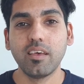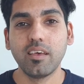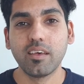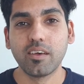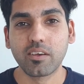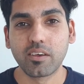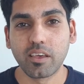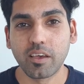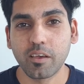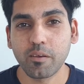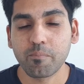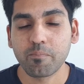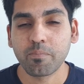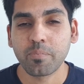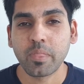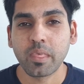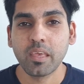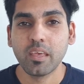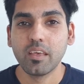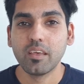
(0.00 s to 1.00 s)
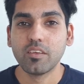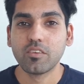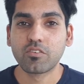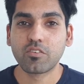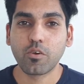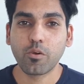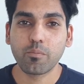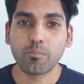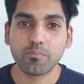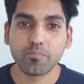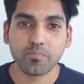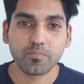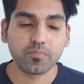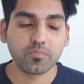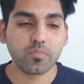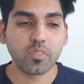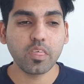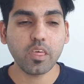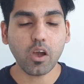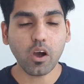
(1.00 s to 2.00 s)
Okay, so
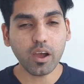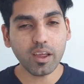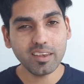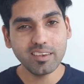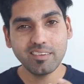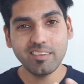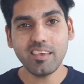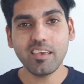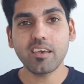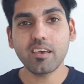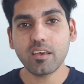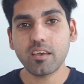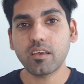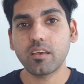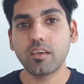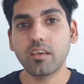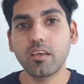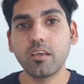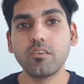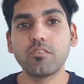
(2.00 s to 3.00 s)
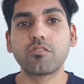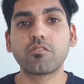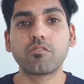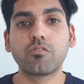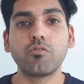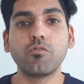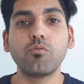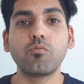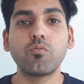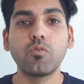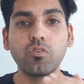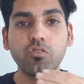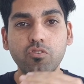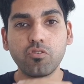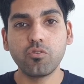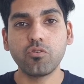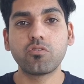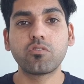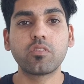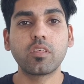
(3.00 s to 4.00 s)
the idea is to
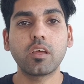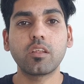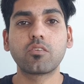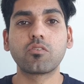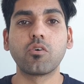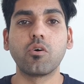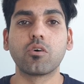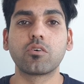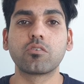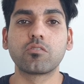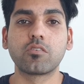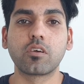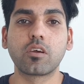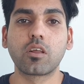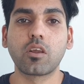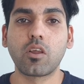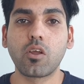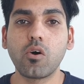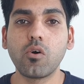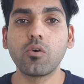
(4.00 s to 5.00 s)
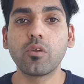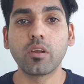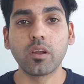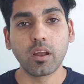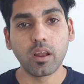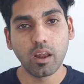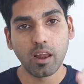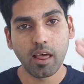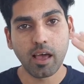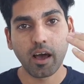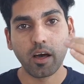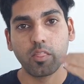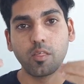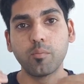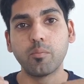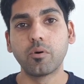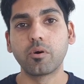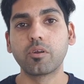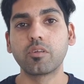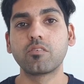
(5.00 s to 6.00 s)
reduce that toxic load and allow the
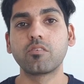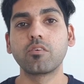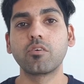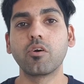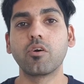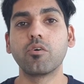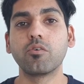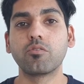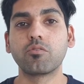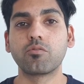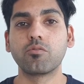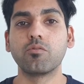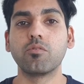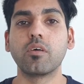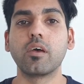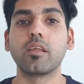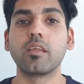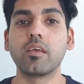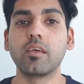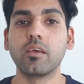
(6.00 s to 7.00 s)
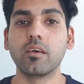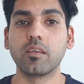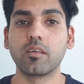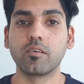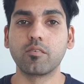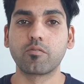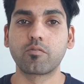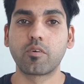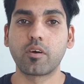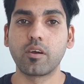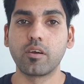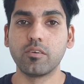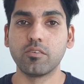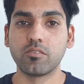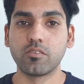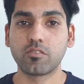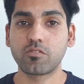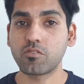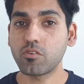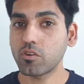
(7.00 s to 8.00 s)
body to go through that healing phase.
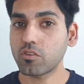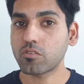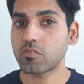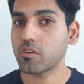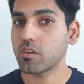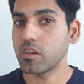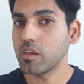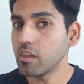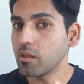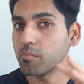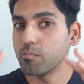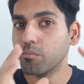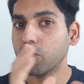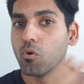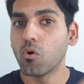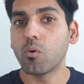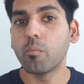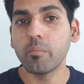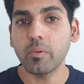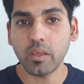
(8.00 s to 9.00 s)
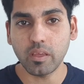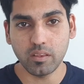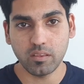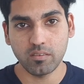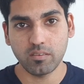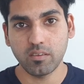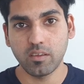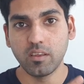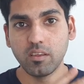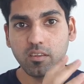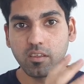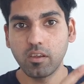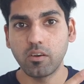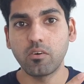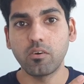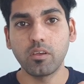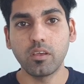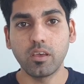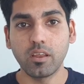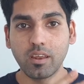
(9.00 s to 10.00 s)
It's not to eat more meat and
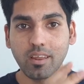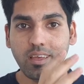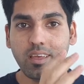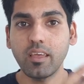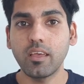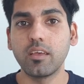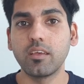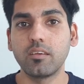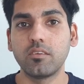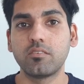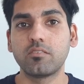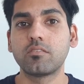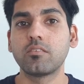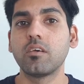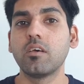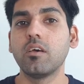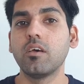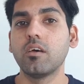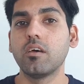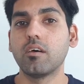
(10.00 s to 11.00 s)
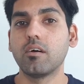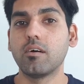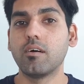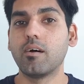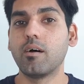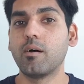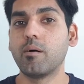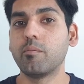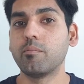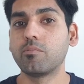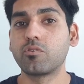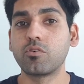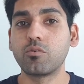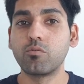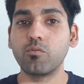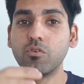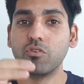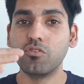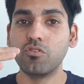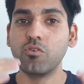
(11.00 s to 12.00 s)
dairy and eggs um, to
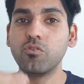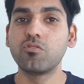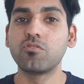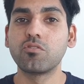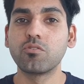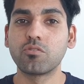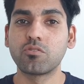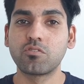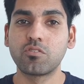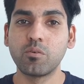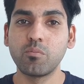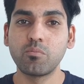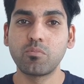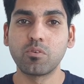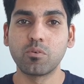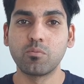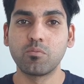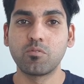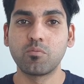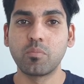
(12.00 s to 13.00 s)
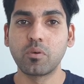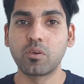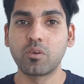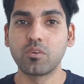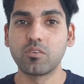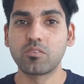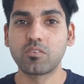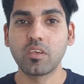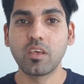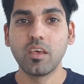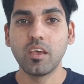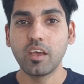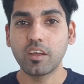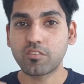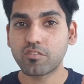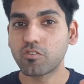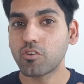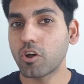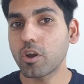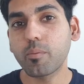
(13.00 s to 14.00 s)
reduce your symptoms because
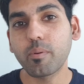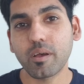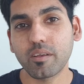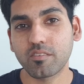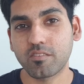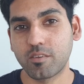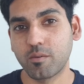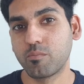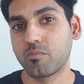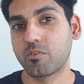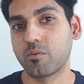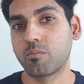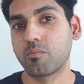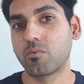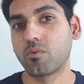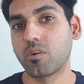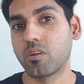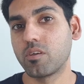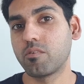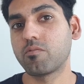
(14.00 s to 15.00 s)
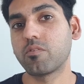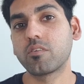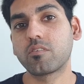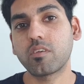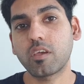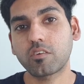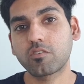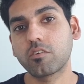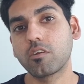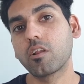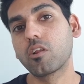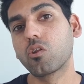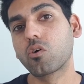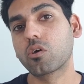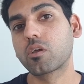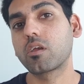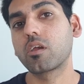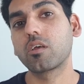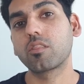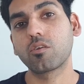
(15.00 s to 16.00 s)
it's not about symptom relief, it's actually
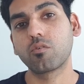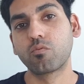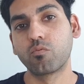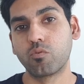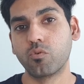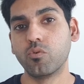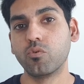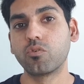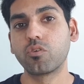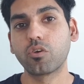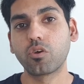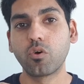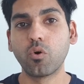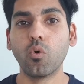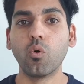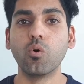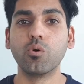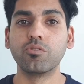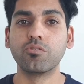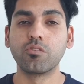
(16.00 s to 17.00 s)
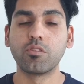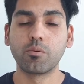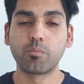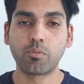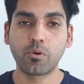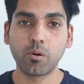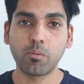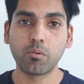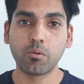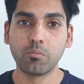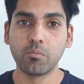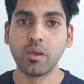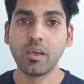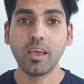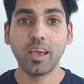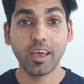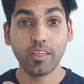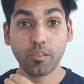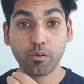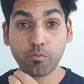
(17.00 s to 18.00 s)
looking at the root cause of the problem.
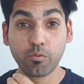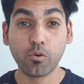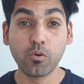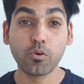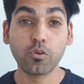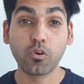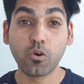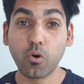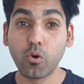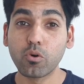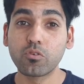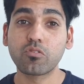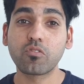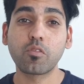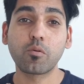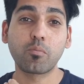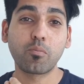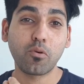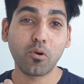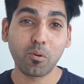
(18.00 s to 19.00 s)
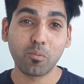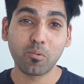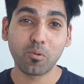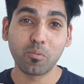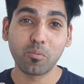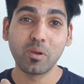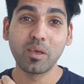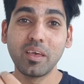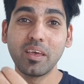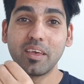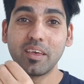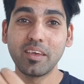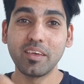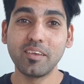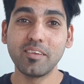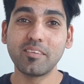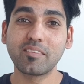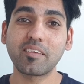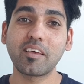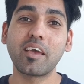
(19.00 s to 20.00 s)
And the root cause of the problem
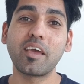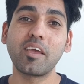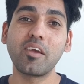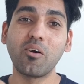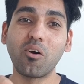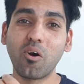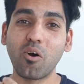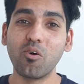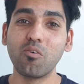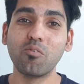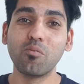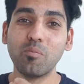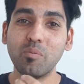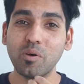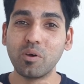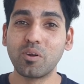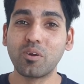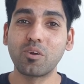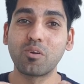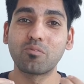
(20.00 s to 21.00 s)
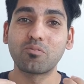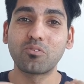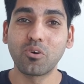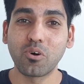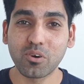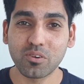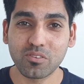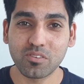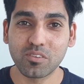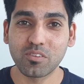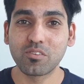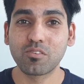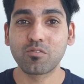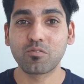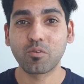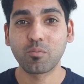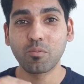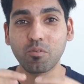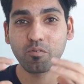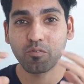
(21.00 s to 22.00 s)
is a overburden of toxins
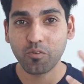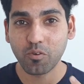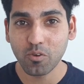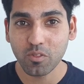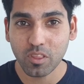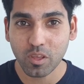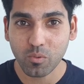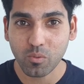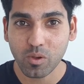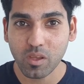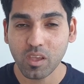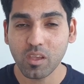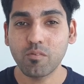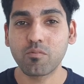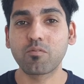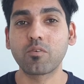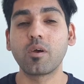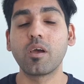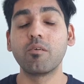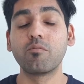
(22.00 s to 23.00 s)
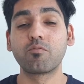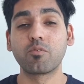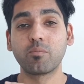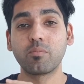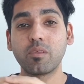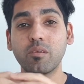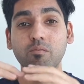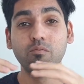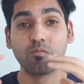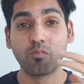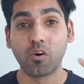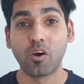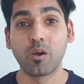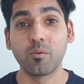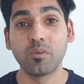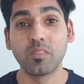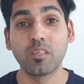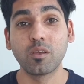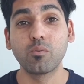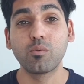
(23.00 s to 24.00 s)
from the food that we eat and from the
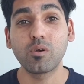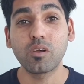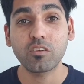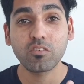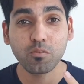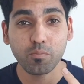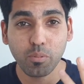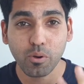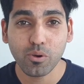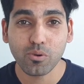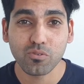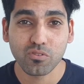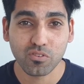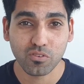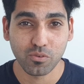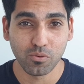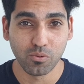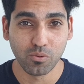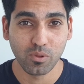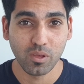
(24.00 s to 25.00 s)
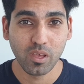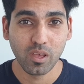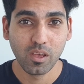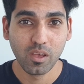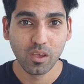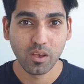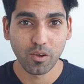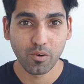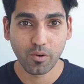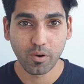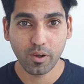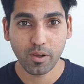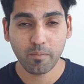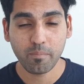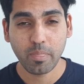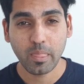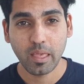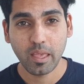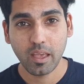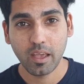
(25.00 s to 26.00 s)
environment that we're exposed to, all right?
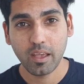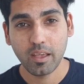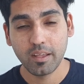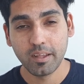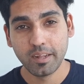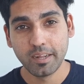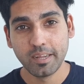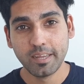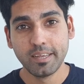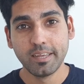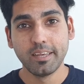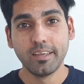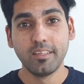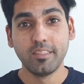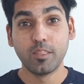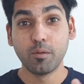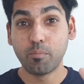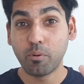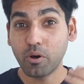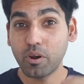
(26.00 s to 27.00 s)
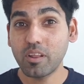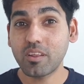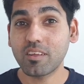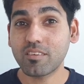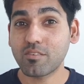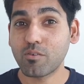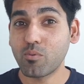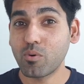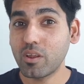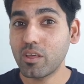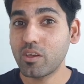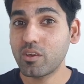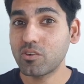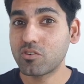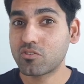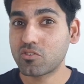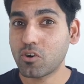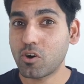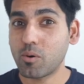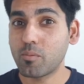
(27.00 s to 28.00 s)
The body does a really good
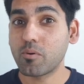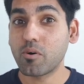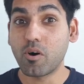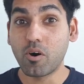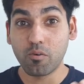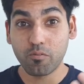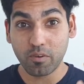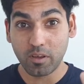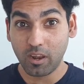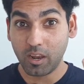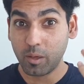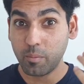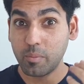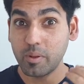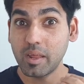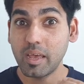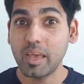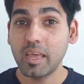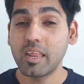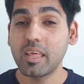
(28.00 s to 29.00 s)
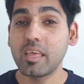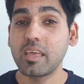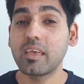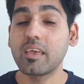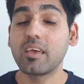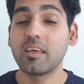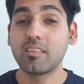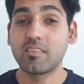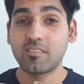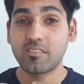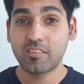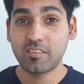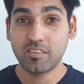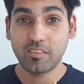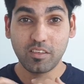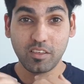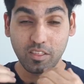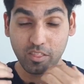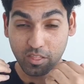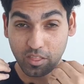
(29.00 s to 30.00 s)
job of eliminating its
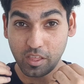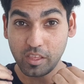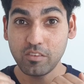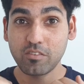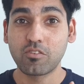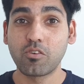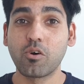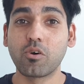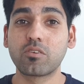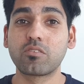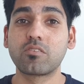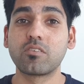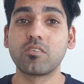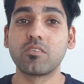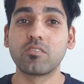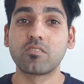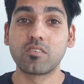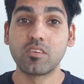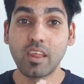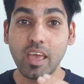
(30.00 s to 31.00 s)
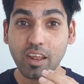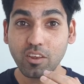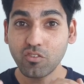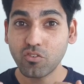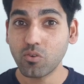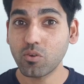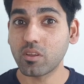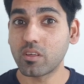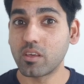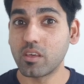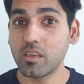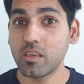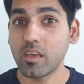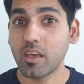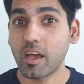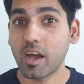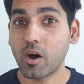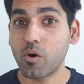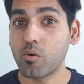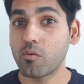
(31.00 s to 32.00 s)
these toxins naturally.
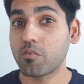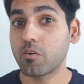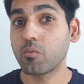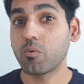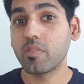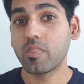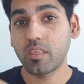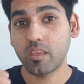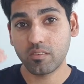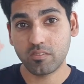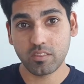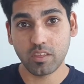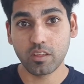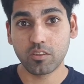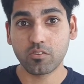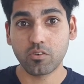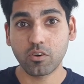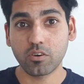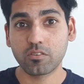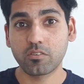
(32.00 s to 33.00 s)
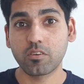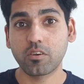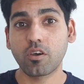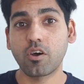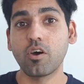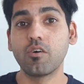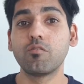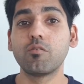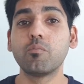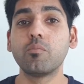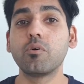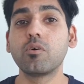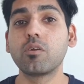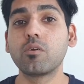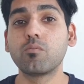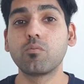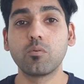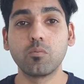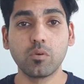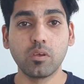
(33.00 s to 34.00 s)
However, when there's that toxic overburden,
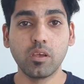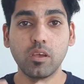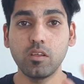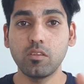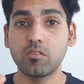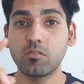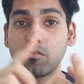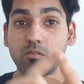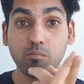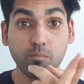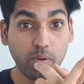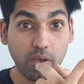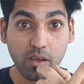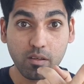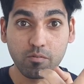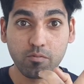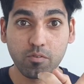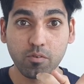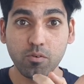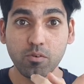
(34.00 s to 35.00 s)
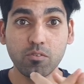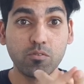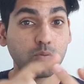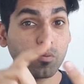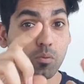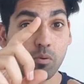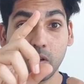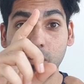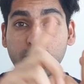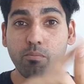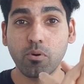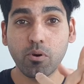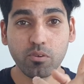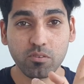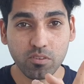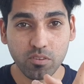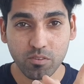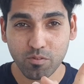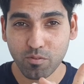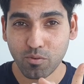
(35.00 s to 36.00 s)
when we eat bad foods, when we eat
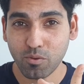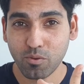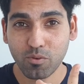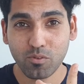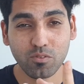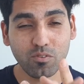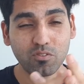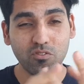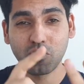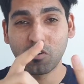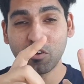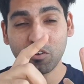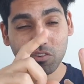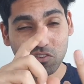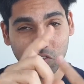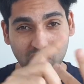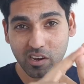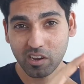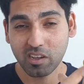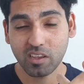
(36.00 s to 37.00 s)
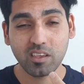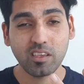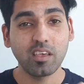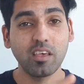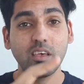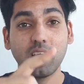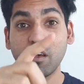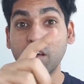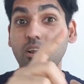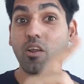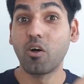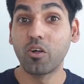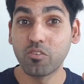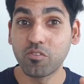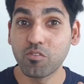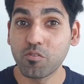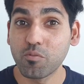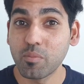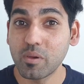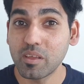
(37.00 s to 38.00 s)
processed foods, junk, lots
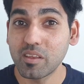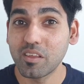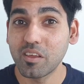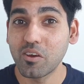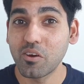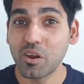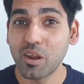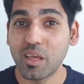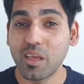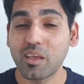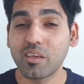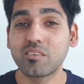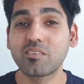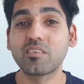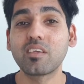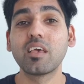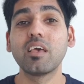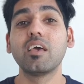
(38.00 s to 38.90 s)
of meat, dairy, and eggs,